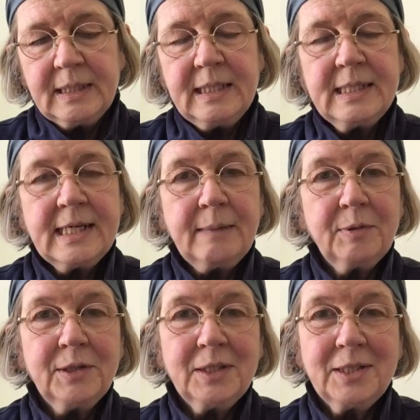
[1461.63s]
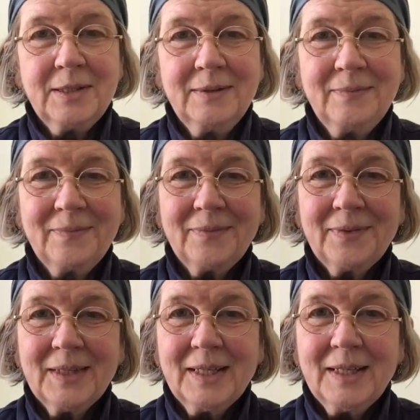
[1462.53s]
His abbot,
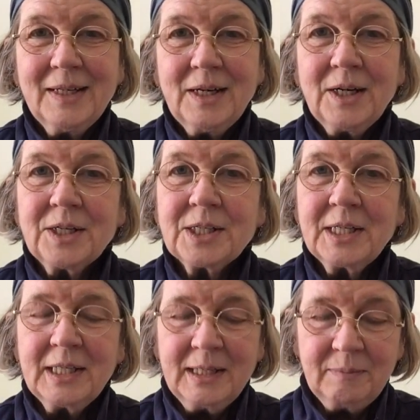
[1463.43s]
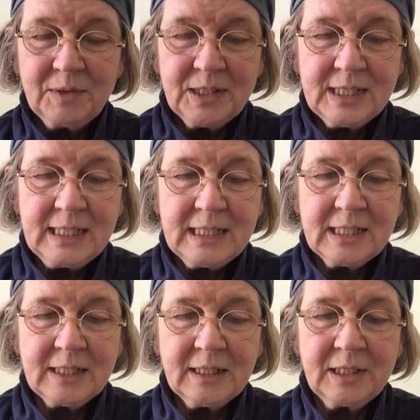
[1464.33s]
asking him to set
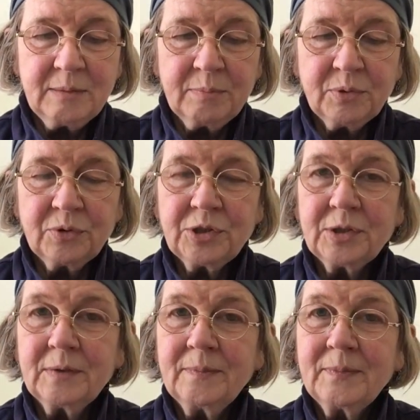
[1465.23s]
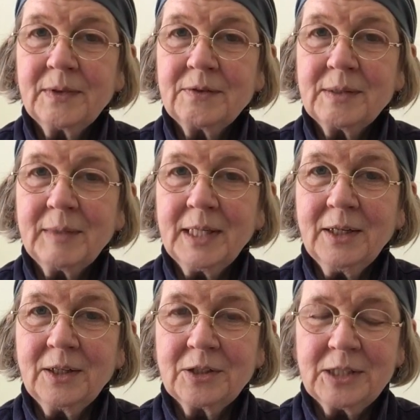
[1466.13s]
aside a portion of something
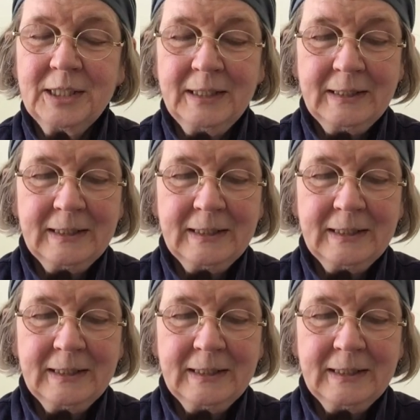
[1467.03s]
hearty.